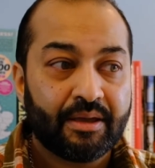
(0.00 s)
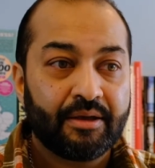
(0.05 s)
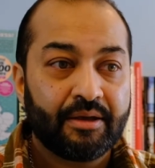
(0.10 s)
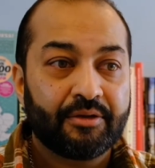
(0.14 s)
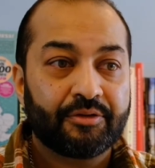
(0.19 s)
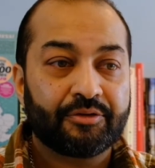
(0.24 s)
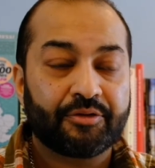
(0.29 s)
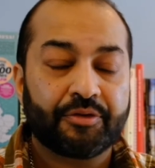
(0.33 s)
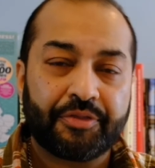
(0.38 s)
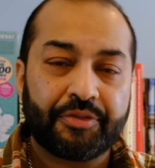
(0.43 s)

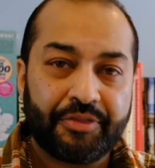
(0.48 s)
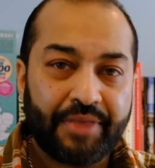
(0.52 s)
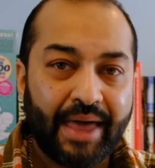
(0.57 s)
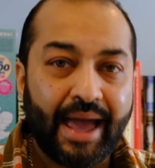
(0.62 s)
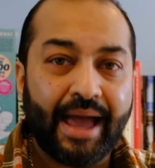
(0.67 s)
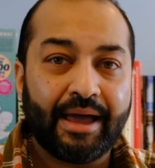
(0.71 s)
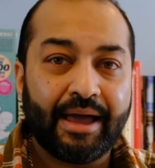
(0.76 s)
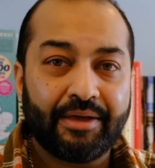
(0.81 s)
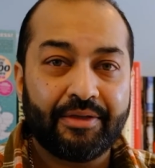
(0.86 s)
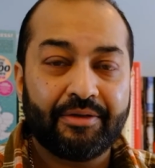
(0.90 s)
So
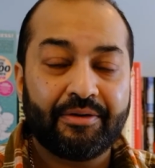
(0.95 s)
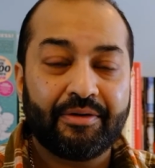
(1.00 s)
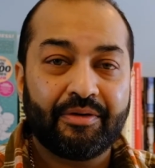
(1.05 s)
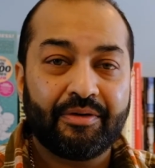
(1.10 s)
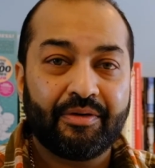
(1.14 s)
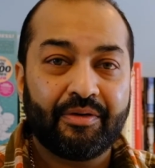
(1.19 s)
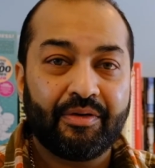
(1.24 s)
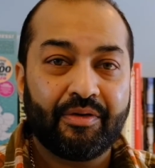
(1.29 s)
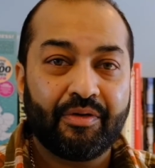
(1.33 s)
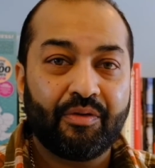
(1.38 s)
that
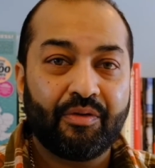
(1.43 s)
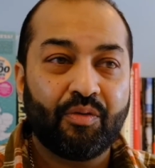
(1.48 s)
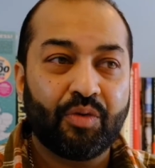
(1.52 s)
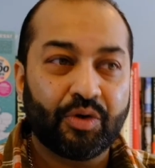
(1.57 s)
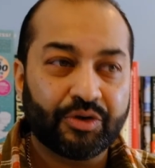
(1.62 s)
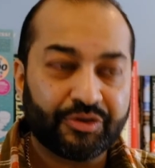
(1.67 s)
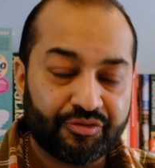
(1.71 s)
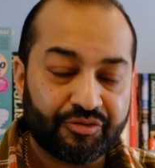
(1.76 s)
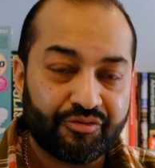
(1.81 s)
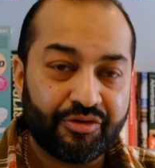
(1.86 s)

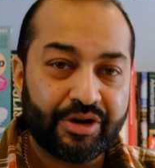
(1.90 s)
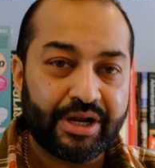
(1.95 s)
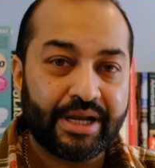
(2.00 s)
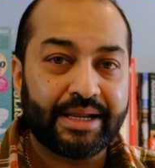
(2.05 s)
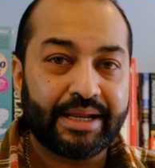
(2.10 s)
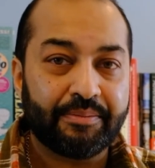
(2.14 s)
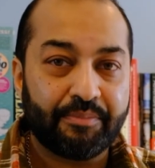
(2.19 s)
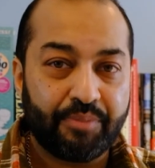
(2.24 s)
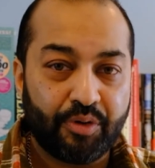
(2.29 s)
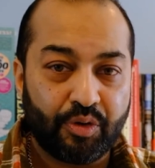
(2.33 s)
was
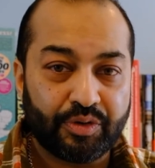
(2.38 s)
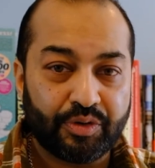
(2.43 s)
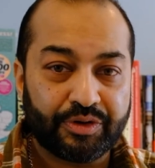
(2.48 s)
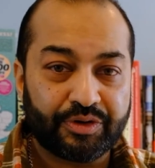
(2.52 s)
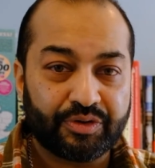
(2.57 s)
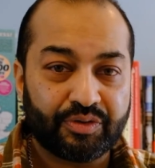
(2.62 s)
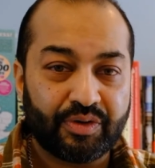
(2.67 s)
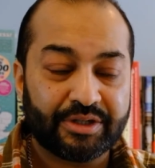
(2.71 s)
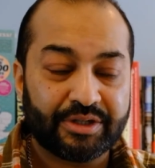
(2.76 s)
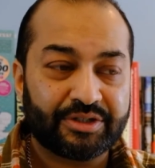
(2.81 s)
really important
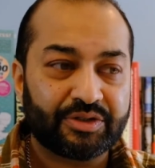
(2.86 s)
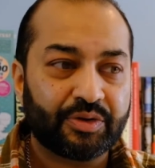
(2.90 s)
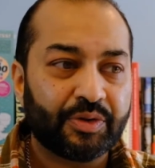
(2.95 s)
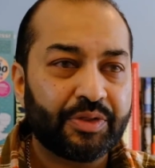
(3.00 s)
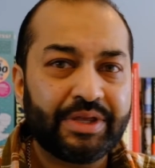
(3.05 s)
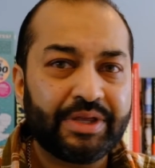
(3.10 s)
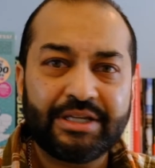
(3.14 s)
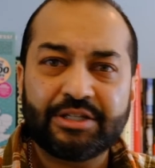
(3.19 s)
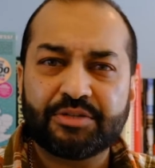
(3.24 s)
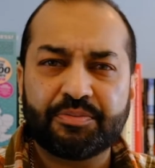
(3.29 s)
to us. So
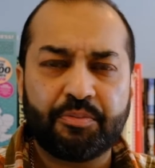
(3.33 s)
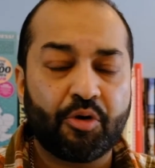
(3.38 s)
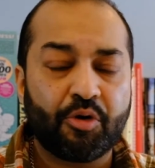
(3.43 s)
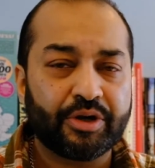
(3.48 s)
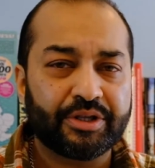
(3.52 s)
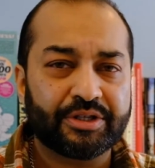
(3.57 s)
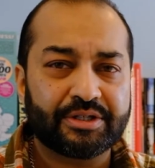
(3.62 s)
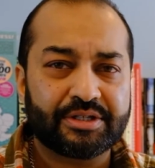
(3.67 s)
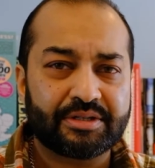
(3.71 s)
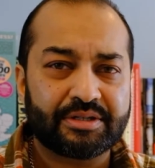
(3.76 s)
these
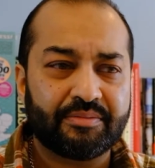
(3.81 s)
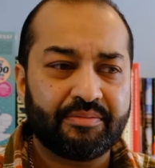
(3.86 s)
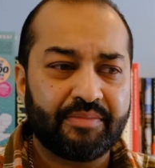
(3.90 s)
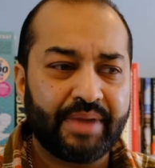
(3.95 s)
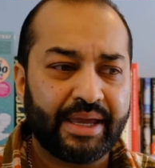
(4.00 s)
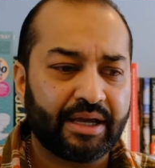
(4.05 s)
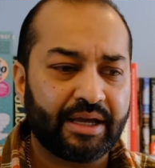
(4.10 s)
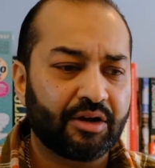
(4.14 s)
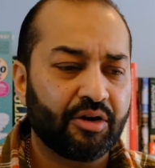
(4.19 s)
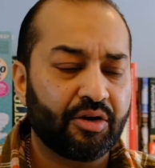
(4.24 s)
points
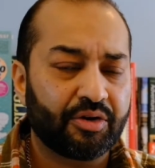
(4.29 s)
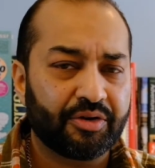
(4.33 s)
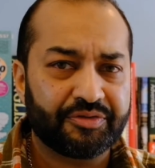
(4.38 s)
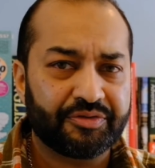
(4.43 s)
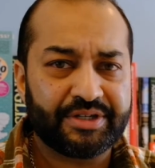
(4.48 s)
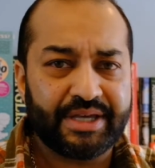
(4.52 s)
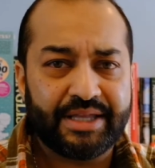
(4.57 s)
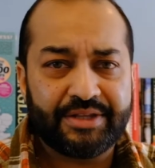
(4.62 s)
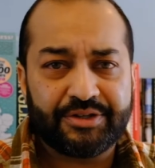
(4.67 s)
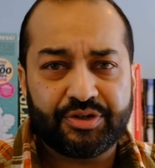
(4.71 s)
make a lot of
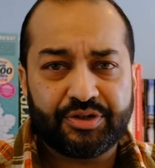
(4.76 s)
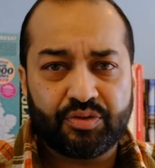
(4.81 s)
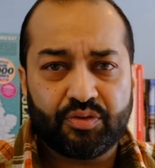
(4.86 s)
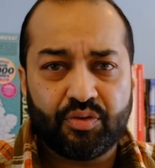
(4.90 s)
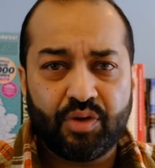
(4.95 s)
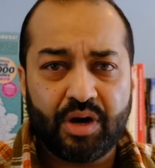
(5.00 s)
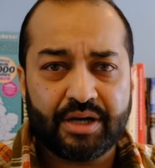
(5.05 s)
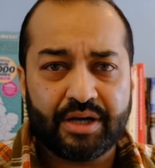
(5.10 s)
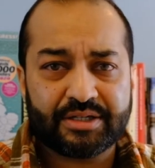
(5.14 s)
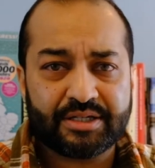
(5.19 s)
sense
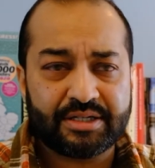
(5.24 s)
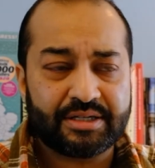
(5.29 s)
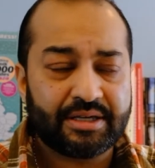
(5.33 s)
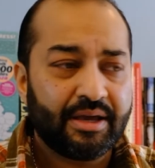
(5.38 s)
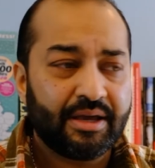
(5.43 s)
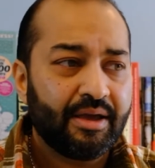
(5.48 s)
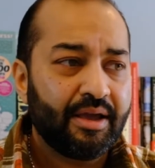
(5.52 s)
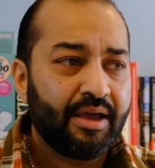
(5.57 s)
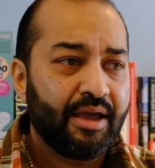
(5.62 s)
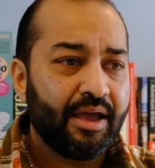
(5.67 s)
to us.
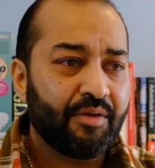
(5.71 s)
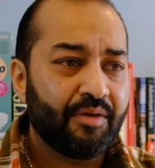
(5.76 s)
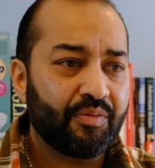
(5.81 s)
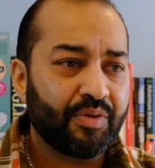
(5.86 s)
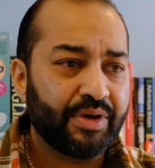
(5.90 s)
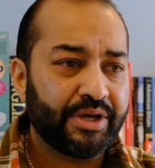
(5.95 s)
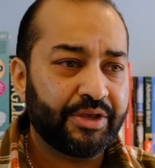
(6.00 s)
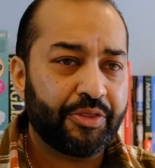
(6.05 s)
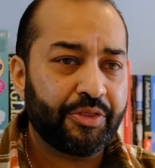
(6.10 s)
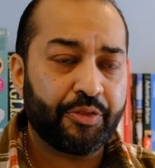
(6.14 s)

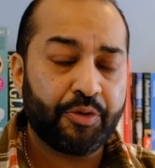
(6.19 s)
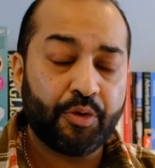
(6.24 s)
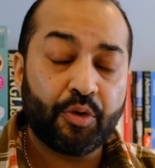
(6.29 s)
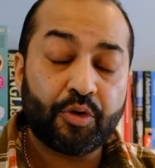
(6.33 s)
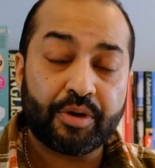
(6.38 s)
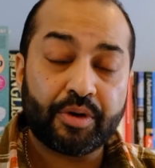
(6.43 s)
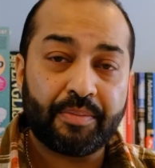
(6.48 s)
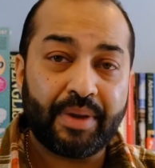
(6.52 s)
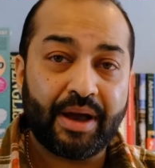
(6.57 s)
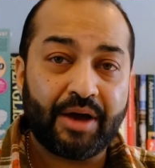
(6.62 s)
We
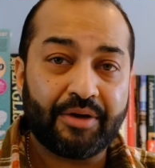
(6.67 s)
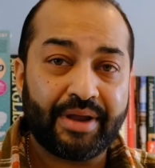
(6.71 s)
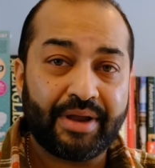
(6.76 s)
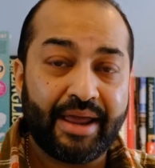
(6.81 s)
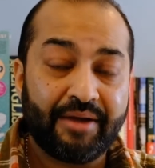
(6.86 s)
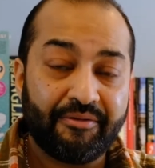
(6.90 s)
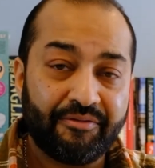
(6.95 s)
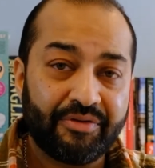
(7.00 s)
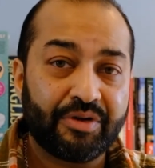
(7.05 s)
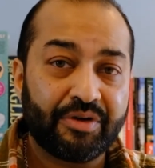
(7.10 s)
thought about
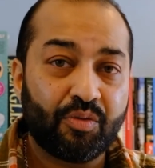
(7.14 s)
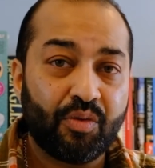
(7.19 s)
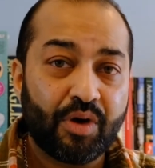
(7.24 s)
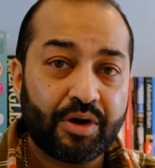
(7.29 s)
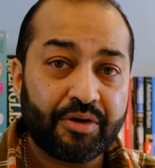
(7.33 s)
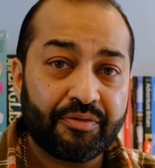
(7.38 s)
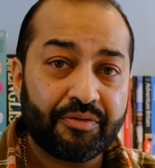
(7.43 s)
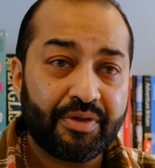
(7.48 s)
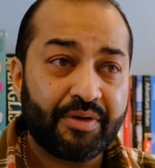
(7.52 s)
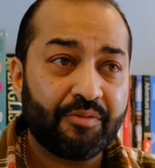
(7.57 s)
every
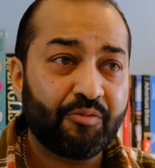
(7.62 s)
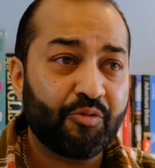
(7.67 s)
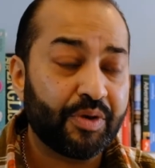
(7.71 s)
one of them.